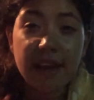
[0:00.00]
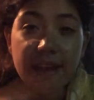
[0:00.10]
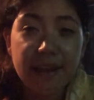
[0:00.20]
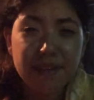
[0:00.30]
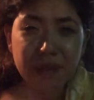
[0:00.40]

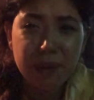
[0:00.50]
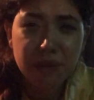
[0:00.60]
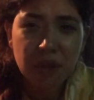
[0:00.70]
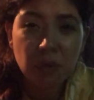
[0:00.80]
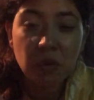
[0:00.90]
And so he was
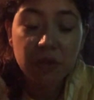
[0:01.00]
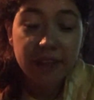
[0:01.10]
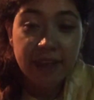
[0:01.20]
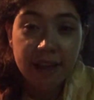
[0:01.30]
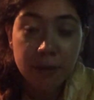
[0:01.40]
like, "Who the
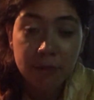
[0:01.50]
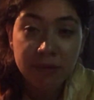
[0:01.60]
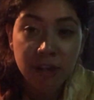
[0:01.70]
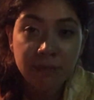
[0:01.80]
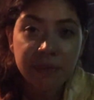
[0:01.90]
heck? Who's
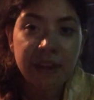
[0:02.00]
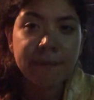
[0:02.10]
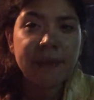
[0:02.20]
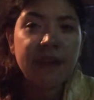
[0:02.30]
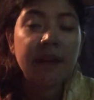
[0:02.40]
up there?"
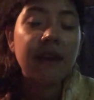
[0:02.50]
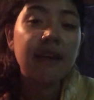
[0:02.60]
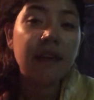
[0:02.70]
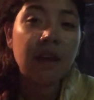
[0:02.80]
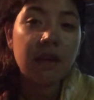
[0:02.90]

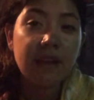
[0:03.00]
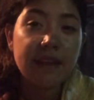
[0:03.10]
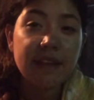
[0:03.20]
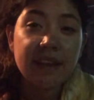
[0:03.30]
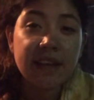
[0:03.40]

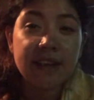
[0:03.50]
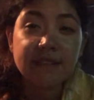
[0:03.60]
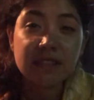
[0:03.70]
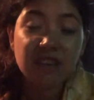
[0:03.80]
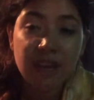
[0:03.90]
And then he hears
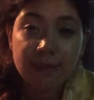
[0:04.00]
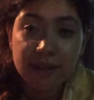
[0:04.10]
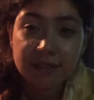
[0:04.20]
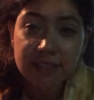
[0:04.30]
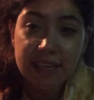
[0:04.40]
them come
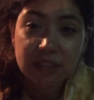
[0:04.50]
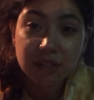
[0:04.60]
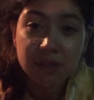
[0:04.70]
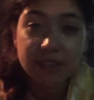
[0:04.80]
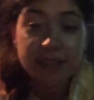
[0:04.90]
downstairs. So
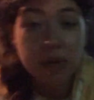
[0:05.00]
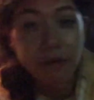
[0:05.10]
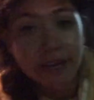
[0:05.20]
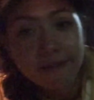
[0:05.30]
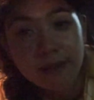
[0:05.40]
he's like
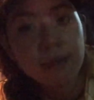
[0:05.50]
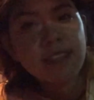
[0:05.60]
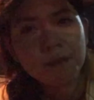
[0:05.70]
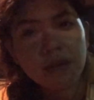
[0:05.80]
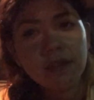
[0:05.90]
waiting for them. He's
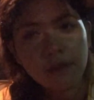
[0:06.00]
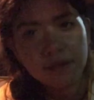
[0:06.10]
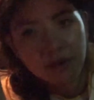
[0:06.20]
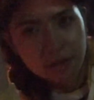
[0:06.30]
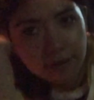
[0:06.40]
a police
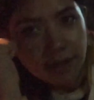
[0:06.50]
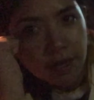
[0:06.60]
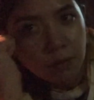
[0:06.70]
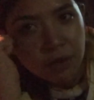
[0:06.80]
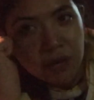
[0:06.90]
officer. He's like kind
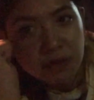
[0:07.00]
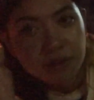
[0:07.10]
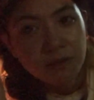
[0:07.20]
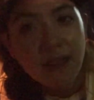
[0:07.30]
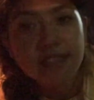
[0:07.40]
of waiting with
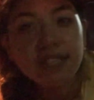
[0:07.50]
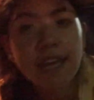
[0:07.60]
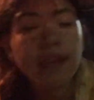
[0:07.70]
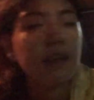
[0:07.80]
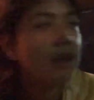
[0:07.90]
his
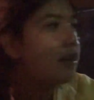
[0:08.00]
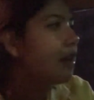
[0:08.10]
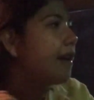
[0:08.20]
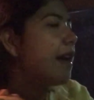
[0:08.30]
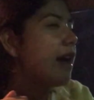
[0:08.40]
flashlight,
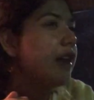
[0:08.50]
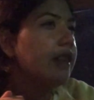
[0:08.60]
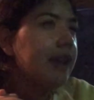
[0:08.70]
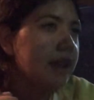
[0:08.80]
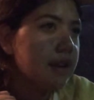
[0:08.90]
and
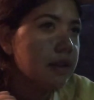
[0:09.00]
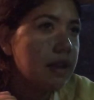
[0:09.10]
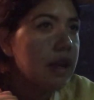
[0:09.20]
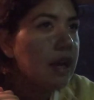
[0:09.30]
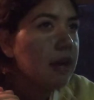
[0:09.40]
then
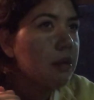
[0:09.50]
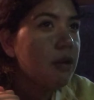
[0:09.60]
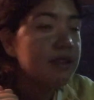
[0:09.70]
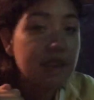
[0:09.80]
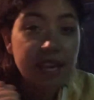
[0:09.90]

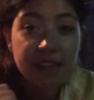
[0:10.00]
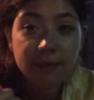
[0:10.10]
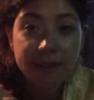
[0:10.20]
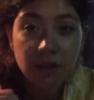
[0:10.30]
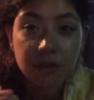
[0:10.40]
once he hears them
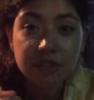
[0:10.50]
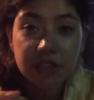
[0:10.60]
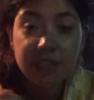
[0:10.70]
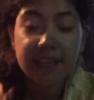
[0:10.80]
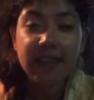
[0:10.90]
get closer,
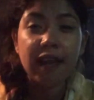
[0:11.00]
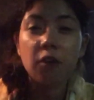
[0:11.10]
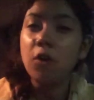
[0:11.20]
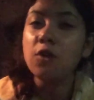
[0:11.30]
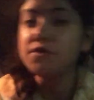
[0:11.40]
he like
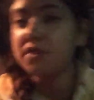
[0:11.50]
goes